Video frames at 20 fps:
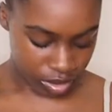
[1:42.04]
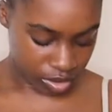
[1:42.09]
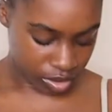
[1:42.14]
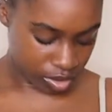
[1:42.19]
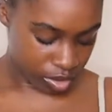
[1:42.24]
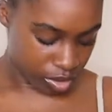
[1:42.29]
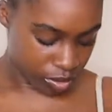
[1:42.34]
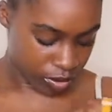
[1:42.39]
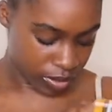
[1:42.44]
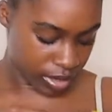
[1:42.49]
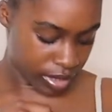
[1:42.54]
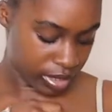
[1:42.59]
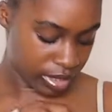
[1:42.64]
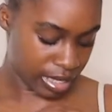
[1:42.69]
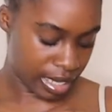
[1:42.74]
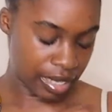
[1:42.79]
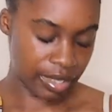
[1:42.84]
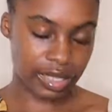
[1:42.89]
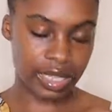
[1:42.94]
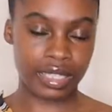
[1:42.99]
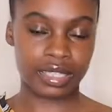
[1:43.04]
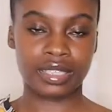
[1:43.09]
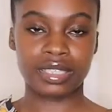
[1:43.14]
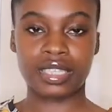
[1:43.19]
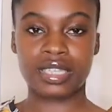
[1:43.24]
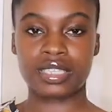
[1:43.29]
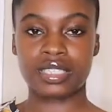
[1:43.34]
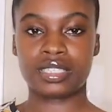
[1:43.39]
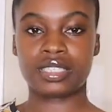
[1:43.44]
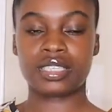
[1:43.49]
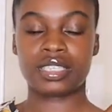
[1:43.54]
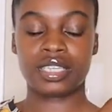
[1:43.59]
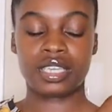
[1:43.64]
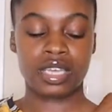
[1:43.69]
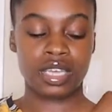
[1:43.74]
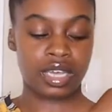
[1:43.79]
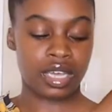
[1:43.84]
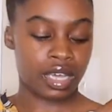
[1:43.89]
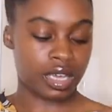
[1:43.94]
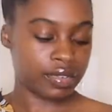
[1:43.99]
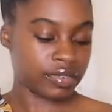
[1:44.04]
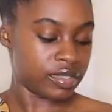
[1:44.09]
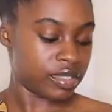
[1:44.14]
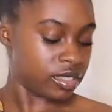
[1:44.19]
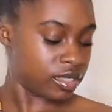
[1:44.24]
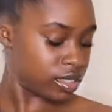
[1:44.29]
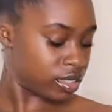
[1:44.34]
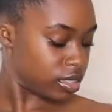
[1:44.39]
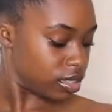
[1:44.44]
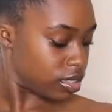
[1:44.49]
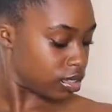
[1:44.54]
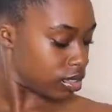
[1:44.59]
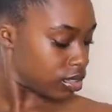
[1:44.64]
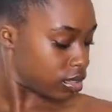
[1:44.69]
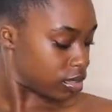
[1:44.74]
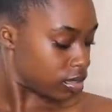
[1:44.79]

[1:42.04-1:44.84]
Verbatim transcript: And you can wear it down like this, obviously.